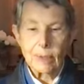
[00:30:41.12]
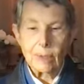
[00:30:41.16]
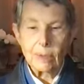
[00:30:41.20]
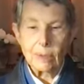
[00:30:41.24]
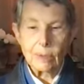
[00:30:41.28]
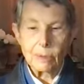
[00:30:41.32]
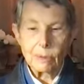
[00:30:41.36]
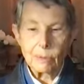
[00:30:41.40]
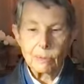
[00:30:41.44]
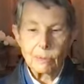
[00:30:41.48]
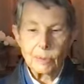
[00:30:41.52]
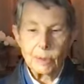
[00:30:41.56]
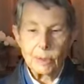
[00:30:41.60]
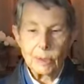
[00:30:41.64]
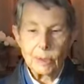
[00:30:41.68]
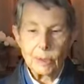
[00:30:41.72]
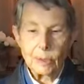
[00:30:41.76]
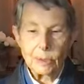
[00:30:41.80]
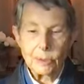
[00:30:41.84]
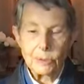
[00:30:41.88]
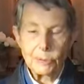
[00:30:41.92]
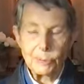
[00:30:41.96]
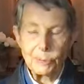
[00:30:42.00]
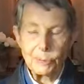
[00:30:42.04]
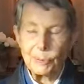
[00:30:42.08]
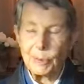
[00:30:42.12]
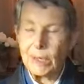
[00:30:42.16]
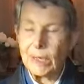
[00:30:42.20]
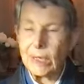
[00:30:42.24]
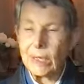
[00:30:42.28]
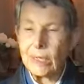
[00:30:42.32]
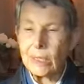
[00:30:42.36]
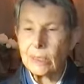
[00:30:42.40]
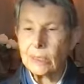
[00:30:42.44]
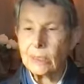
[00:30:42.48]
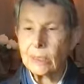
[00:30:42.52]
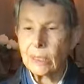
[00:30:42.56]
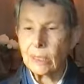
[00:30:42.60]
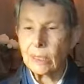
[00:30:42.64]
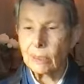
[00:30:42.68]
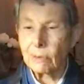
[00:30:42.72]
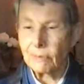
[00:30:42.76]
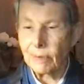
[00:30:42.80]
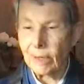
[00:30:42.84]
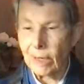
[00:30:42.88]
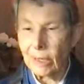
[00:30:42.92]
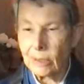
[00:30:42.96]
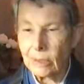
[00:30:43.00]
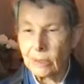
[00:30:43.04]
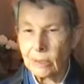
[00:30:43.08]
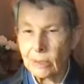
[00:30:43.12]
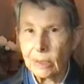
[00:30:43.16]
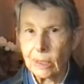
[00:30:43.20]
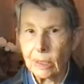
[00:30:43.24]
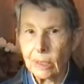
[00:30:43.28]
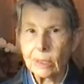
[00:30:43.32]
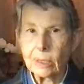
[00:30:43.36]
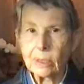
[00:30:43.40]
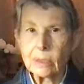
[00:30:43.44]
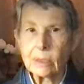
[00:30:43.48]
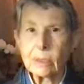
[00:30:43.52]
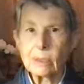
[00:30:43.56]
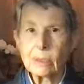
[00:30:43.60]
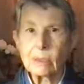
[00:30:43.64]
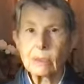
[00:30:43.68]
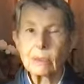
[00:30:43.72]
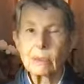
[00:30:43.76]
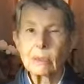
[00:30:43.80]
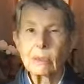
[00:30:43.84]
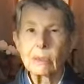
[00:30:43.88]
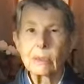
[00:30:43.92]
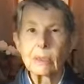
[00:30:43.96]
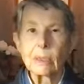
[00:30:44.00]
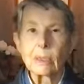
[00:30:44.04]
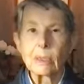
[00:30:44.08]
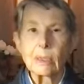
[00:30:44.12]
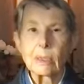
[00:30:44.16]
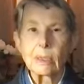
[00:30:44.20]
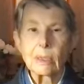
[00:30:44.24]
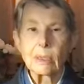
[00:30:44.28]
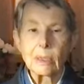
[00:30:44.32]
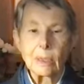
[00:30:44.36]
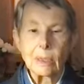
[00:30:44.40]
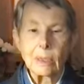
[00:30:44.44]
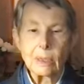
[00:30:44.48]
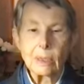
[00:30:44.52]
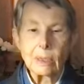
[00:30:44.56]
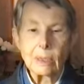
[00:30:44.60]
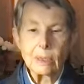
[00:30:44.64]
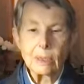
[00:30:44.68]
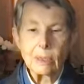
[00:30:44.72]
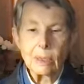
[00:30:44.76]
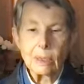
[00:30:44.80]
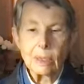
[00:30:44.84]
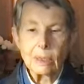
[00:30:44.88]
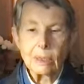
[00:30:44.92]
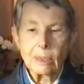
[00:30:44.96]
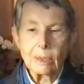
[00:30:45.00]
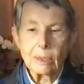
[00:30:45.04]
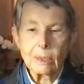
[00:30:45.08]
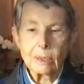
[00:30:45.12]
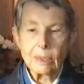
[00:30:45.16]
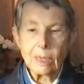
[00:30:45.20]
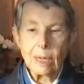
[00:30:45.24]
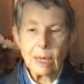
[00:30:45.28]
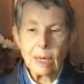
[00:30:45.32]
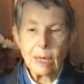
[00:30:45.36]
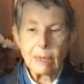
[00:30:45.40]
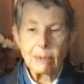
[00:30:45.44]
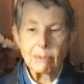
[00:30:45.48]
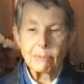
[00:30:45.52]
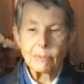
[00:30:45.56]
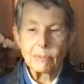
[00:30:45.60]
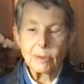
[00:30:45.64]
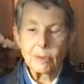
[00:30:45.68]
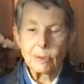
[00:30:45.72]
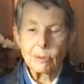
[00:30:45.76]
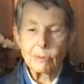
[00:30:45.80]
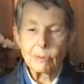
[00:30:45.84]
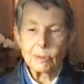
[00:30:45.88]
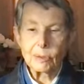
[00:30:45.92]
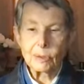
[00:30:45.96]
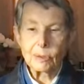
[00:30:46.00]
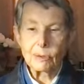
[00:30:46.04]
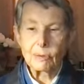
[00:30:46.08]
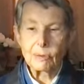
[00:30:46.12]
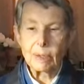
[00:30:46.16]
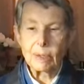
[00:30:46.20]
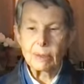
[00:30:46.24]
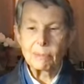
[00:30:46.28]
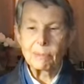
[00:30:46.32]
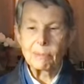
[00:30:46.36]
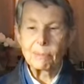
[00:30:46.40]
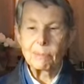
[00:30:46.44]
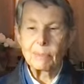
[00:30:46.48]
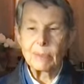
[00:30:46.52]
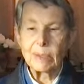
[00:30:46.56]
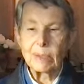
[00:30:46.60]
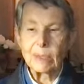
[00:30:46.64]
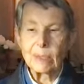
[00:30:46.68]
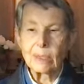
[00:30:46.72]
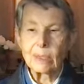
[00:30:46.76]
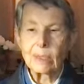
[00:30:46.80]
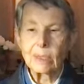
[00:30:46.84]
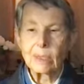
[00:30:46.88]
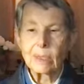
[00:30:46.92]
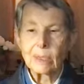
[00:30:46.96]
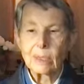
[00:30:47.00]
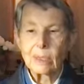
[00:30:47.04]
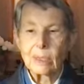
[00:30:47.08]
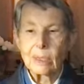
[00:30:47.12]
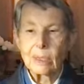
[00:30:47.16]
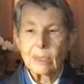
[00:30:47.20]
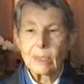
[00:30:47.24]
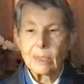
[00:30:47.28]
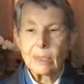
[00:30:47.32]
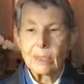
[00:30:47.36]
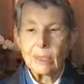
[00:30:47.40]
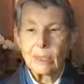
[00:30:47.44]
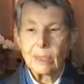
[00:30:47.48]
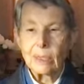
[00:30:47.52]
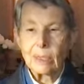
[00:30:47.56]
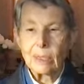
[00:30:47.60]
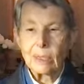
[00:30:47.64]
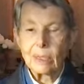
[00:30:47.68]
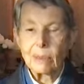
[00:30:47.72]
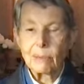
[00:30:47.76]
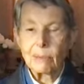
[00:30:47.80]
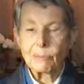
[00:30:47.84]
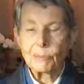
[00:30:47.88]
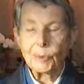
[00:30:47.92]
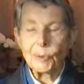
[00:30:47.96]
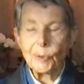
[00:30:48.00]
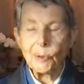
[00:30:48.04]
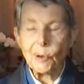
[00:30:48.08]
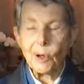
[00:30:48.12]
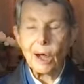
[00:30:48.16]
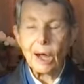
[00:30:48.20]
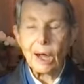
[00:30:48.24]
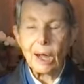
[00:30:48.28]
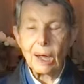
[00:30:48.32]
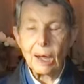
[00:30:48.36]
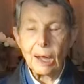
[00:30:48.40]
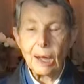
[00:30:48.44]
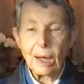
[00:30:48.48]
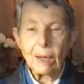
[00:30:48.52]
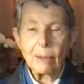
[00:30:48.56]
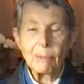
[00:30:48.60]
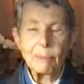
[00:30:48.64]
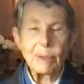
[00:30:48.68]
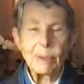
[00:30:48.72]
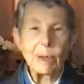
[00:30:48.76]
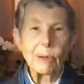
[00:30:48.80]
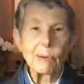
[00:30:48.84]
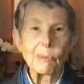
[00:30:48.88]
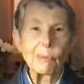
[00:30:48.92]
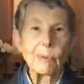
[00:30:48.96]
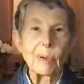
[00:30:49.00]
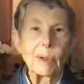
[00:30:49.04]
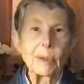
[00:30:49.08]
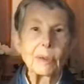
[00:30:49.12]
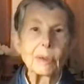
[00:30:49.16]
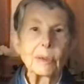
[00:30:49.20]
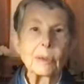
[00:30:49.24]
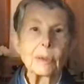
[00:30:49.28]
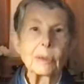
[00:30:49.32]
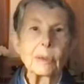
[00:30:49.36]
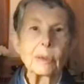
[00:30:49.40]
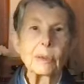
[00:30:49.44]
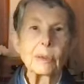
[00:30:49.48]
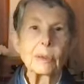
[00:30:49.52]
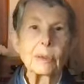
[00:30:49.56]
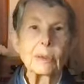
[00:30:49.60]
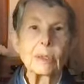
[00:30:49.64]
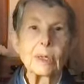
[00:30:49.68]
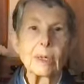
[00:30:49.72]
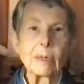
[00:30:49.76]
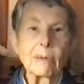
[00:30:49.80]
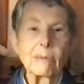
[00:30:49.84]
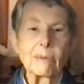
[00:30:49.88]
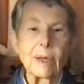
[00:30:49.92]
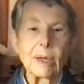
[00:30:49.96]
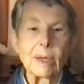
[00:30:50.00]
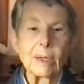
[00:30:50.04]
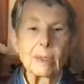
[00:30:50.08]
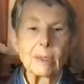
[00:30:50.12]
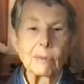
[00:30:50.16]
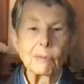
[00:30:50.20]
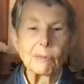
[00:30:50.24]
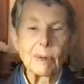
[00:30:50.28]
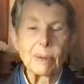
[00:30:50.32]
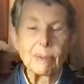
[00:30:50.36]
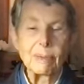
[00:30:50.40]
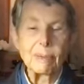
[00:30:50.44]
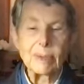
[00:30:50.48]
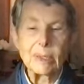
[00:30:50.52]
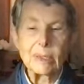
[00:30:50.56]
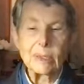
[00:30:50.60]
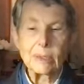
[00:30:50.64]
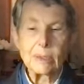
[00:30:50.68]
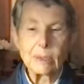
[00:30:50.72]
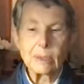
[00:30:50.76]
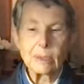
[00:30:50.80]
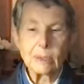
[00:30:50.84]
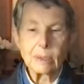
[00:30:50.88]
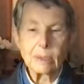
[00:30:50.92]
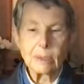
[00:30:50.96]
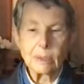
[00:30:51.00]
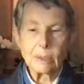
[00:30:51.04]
There were three Theravadin nuns, and at the time there was a great big brouhaha about whether Theravadin women